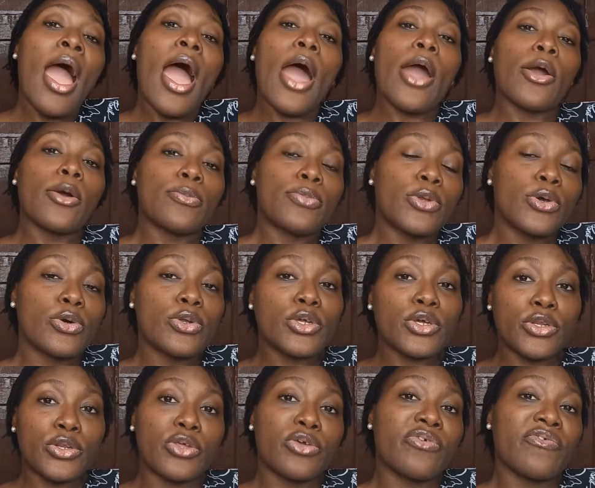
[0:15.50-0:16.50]
I upload a
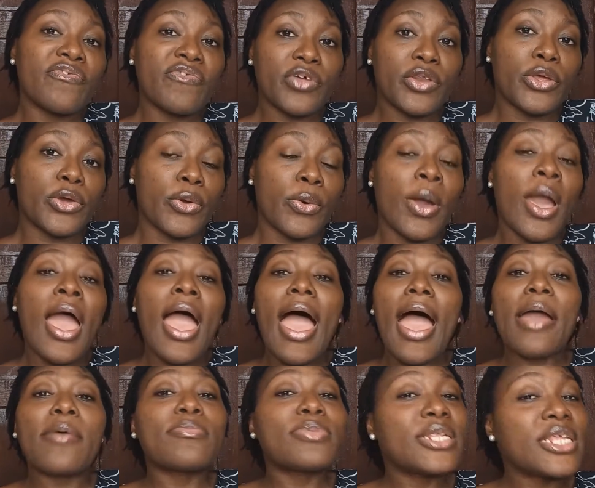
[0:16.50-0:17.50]
new video.
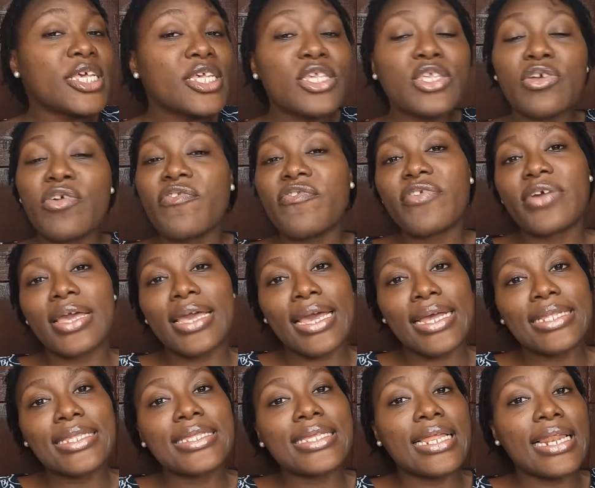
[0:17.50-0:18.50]
And please don't
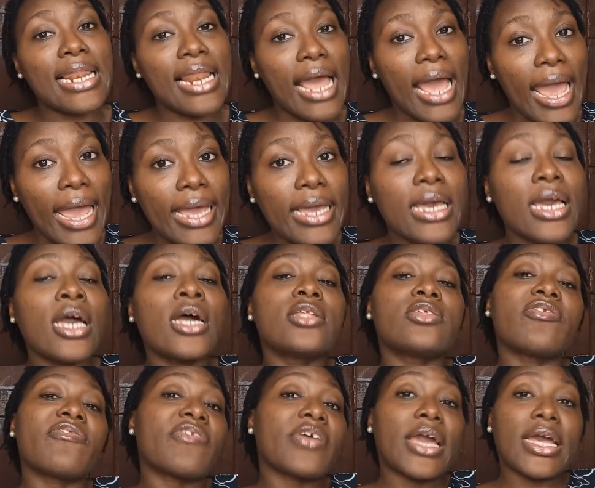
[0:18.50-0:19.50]
forget to like,
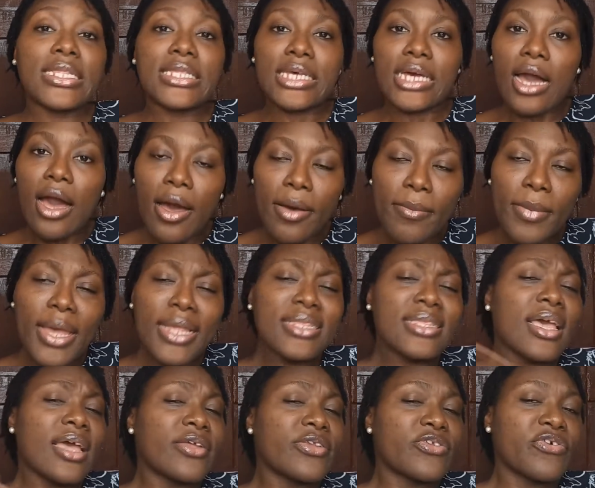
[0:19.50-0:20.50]
don't forget to comment,
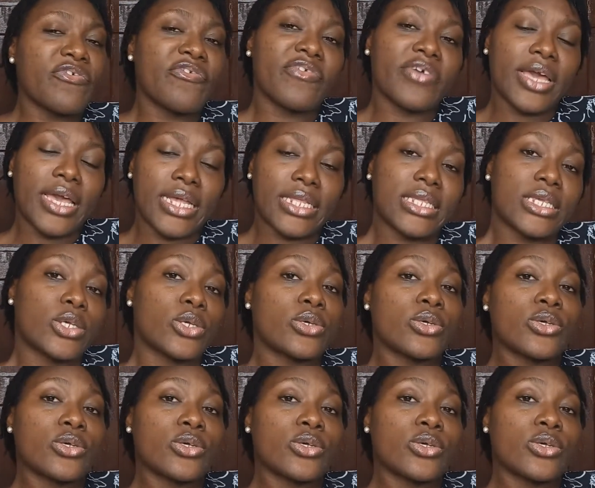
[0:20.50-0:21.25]
and don't forget to